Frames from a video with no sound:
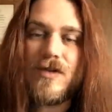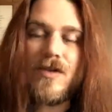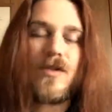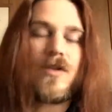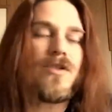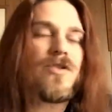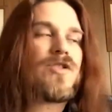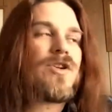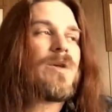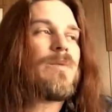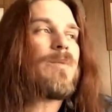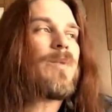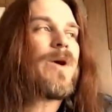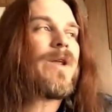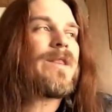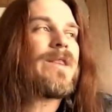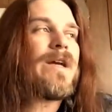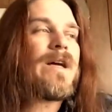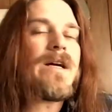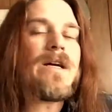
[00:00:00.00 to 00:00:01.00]
You can jump
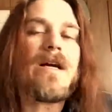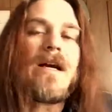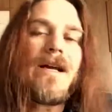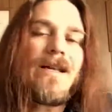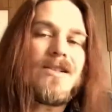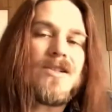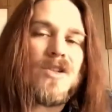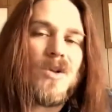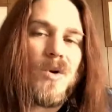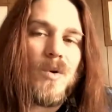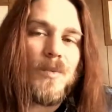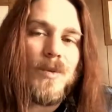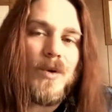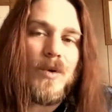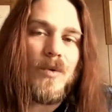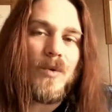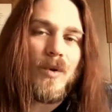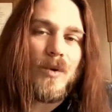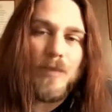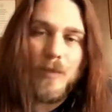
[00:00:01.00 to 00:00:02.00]
on there. It's an
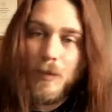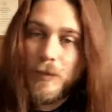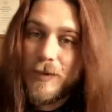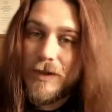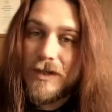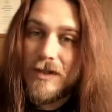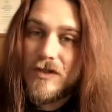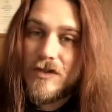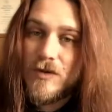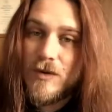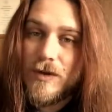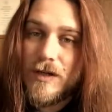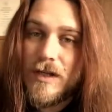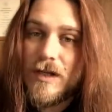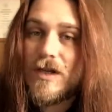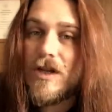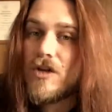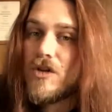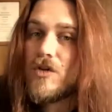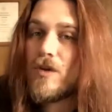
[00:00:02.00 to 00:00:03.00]
open group. Please join
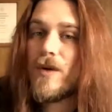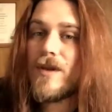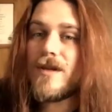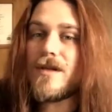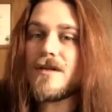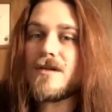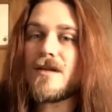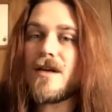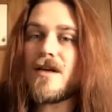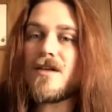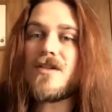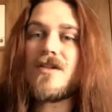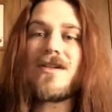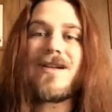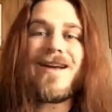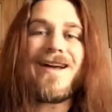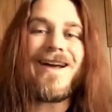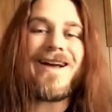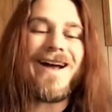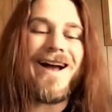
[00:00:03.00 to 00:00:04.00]
in, join the
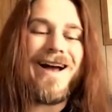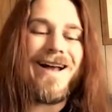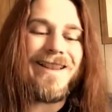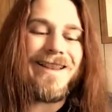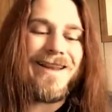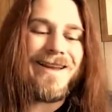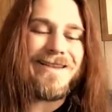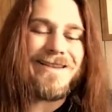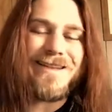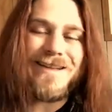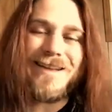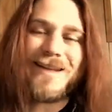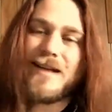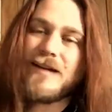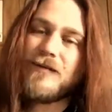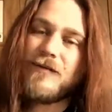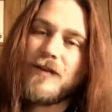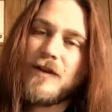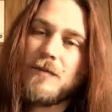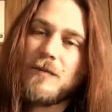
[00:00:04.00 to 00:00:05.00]
discussion. I like to get
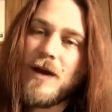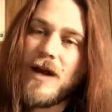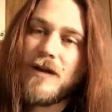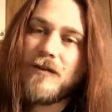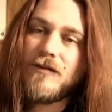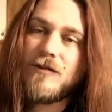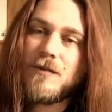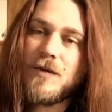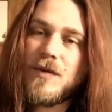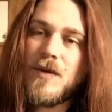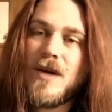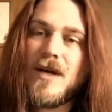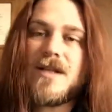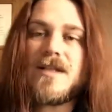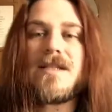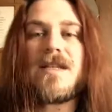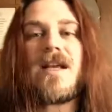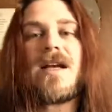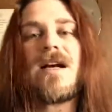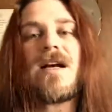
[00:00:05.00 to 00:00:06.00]
feedback from you
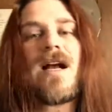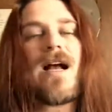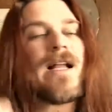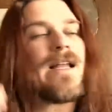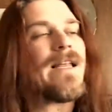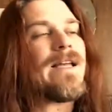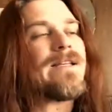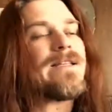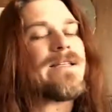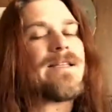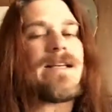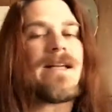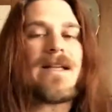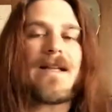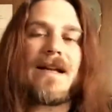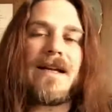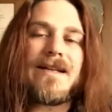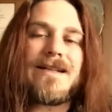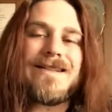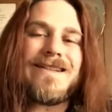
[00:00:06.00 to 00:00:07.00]
guys there. I like to get
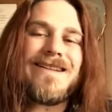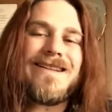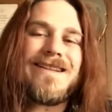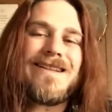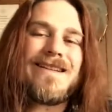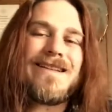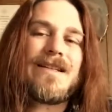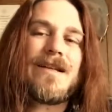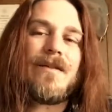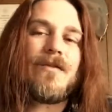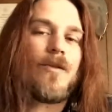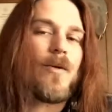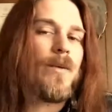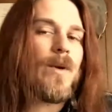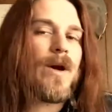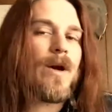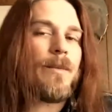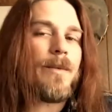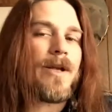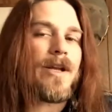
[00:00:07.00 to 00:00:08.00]
ideas for
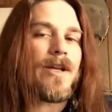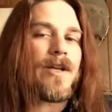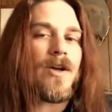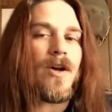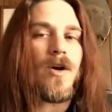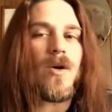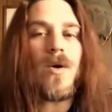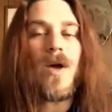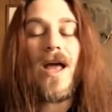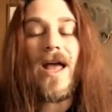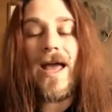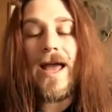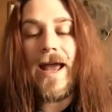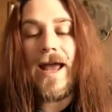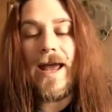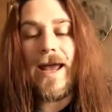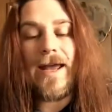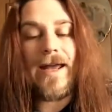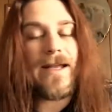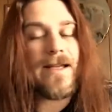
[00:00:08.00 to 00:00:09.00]
where I'm going to go.
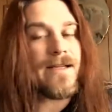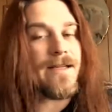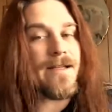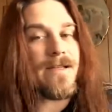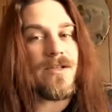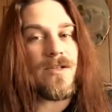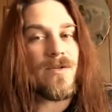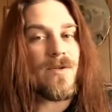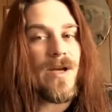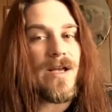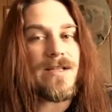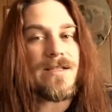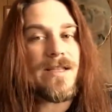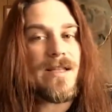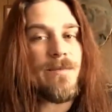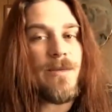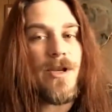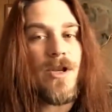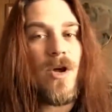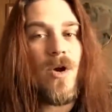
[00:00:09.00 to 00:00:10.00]
And you guys
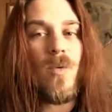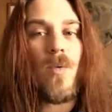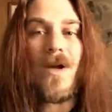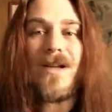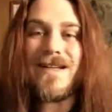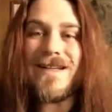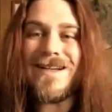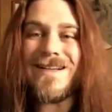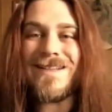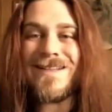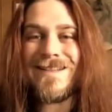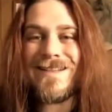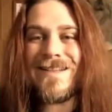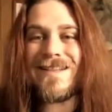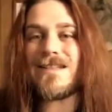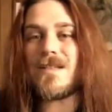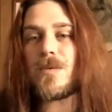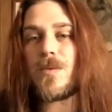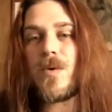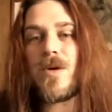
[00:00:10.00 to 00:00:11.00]
let me know what does and
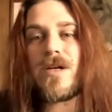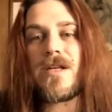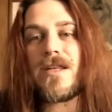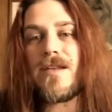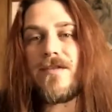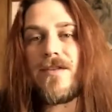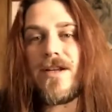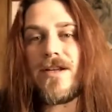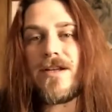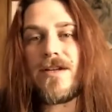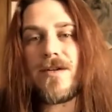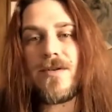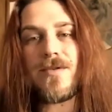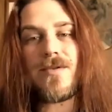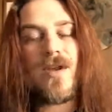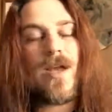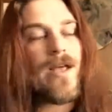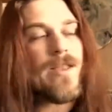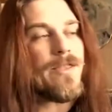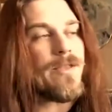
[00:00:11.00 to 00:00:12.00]
doesn't work in the videos.
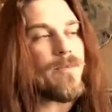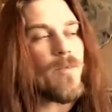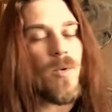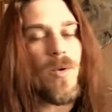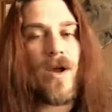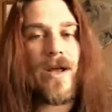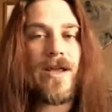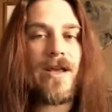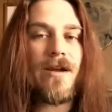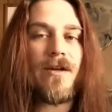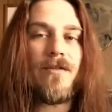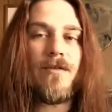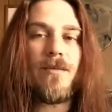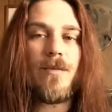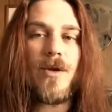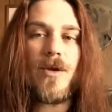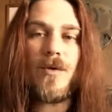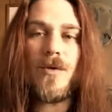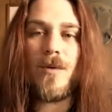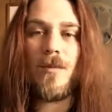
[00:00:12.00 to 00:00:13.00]
The more I hear from
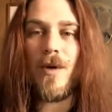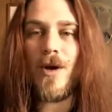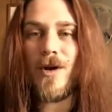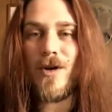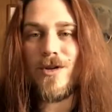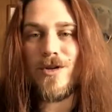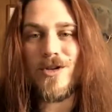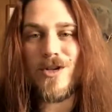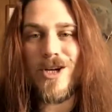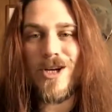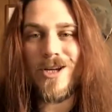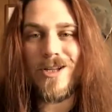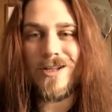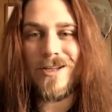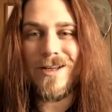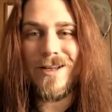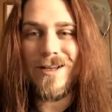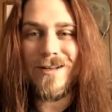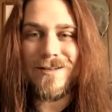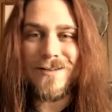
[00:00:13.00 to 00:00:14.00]
you, the better the channel
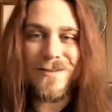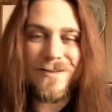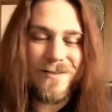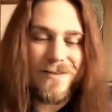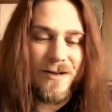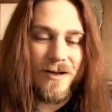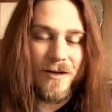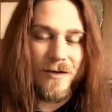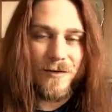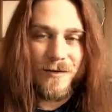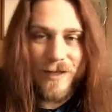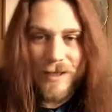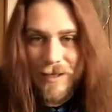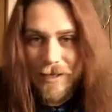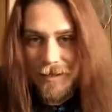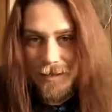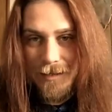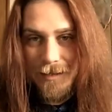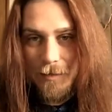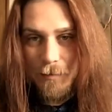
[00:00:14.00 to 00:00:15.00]
gets. So
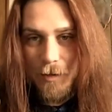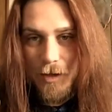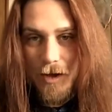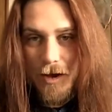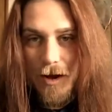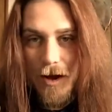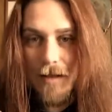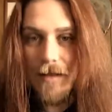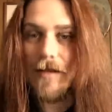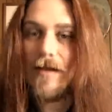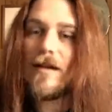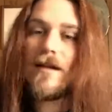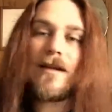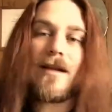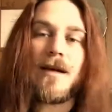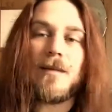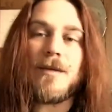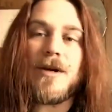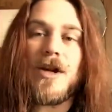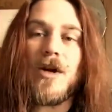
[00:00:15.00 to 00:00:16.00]
give me a holler.
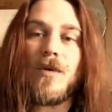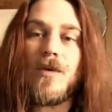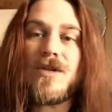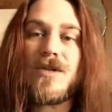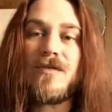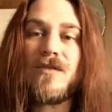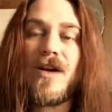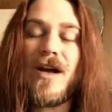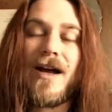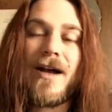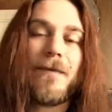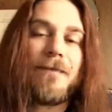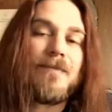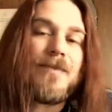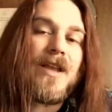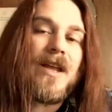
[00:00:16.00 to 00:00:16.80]
Let me know what you got.